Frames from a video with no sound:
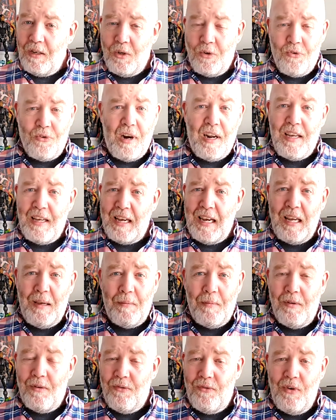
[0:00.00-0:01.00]
Great
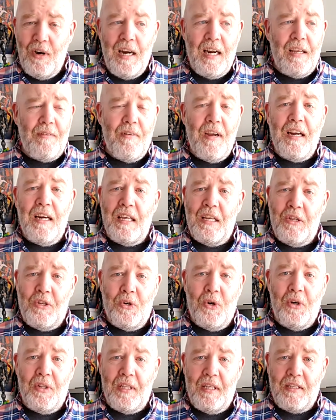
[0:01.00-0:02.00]
game. Really, really
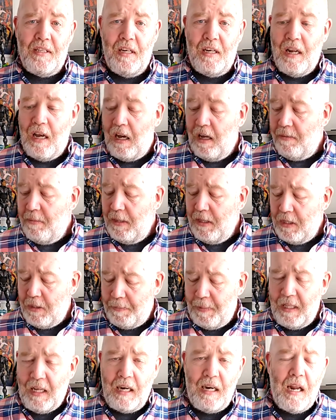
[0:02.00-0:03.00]
enjoyed this a lot. I mean, there's
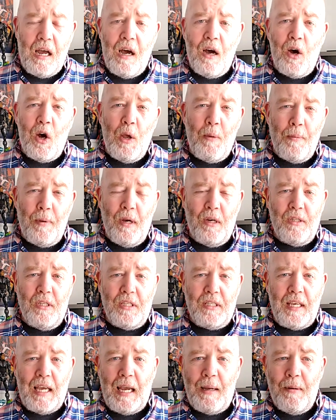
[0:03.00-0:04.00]
been a lot of hype behind
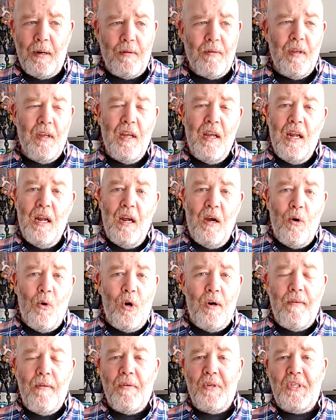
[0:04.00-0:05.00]
this game.
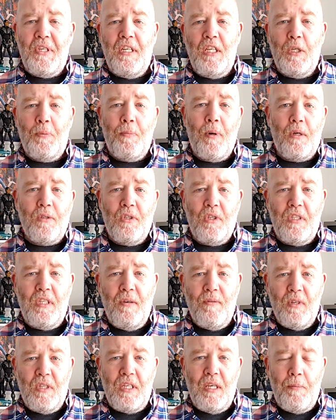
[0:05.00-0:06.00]
All I've ever seen is
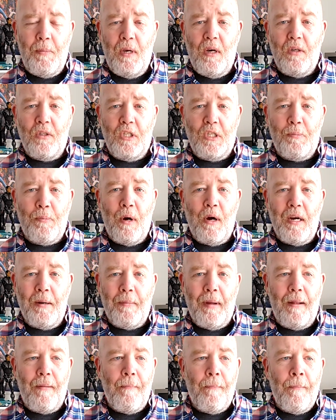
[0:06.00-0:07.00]
positivity behind
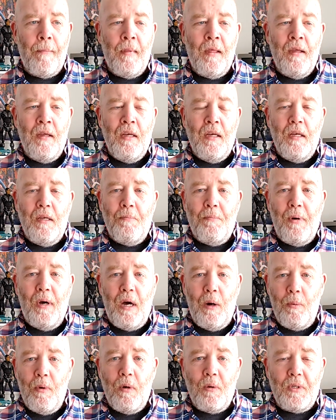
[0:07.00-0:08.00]
Spider-Man.
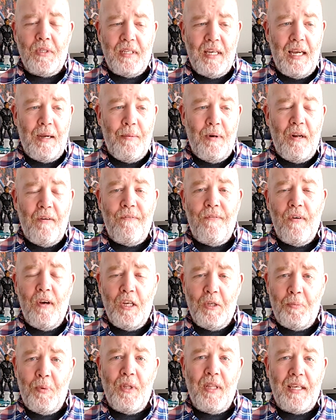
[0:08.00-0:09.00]
But I will say, when I
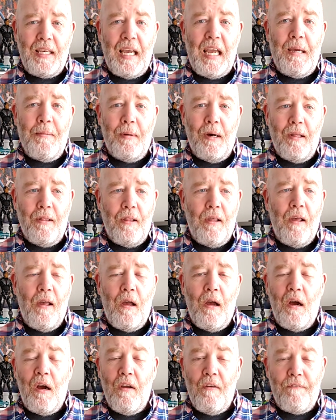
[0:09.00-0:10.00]
first put the game on,
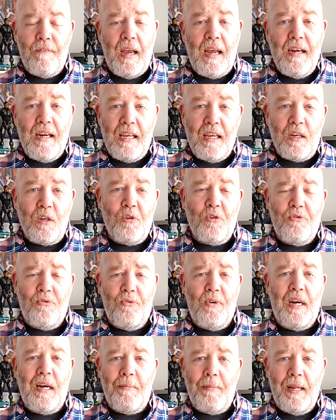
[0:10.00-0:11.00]
I found it
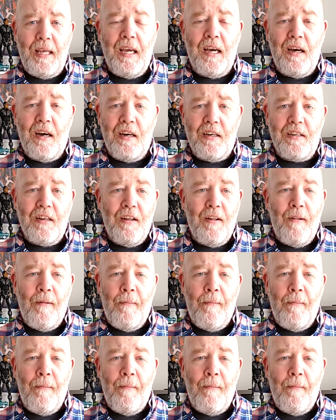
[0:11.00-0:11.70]
incredibly hard.